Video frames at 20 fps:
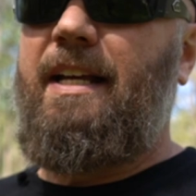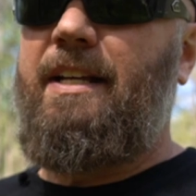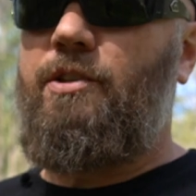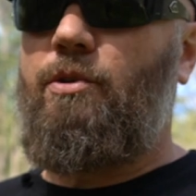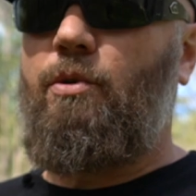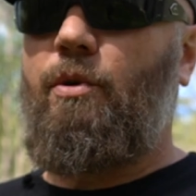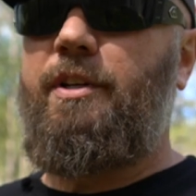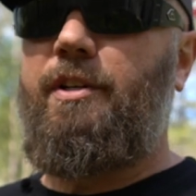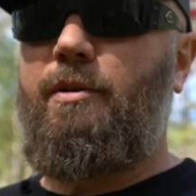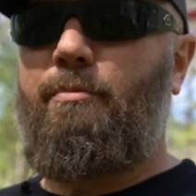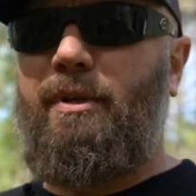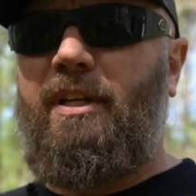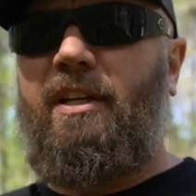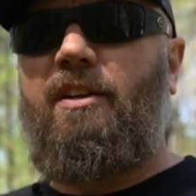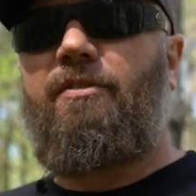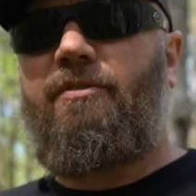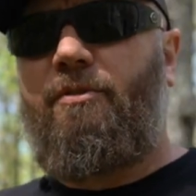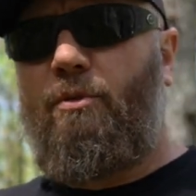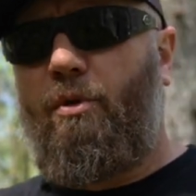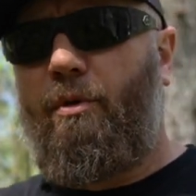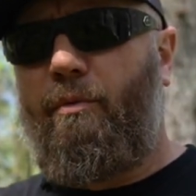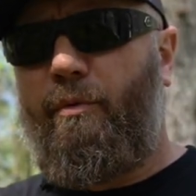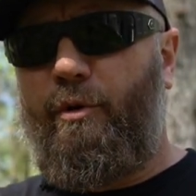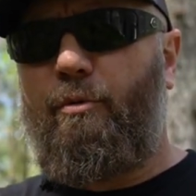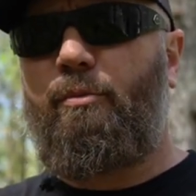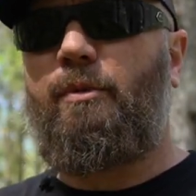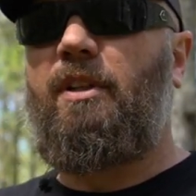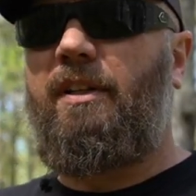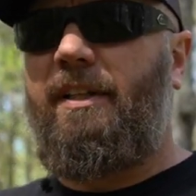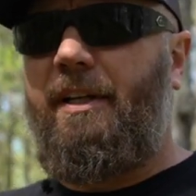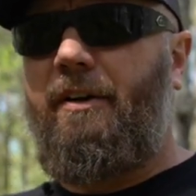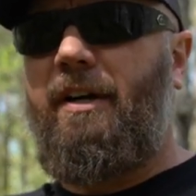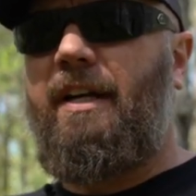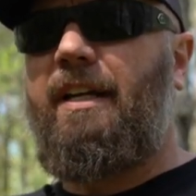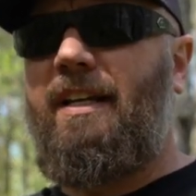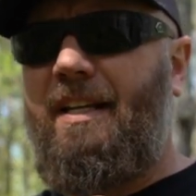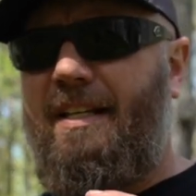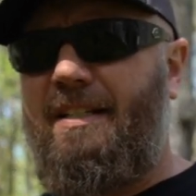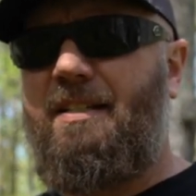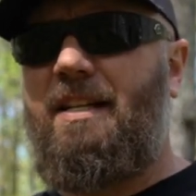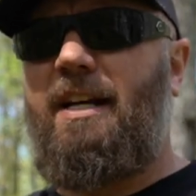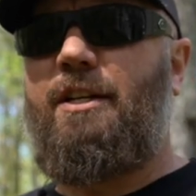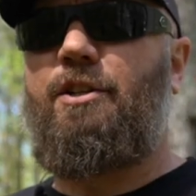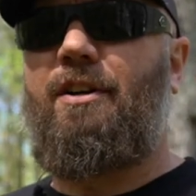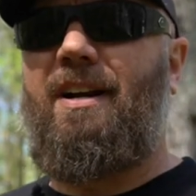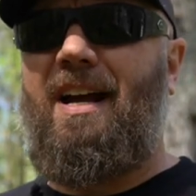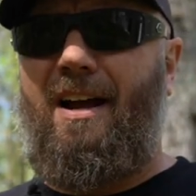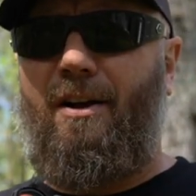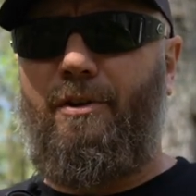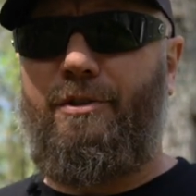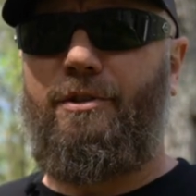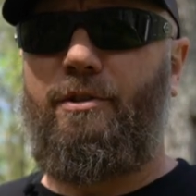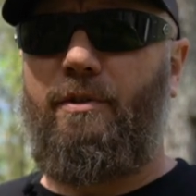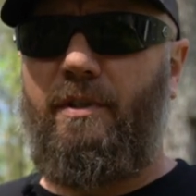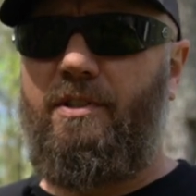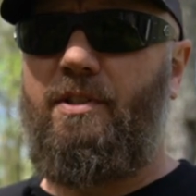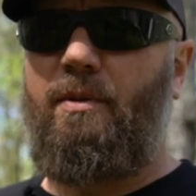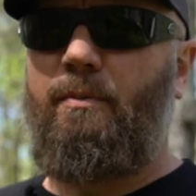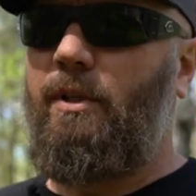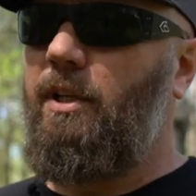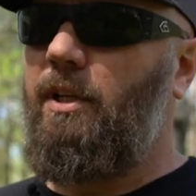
It's going to be for room clearing inside your house, doing some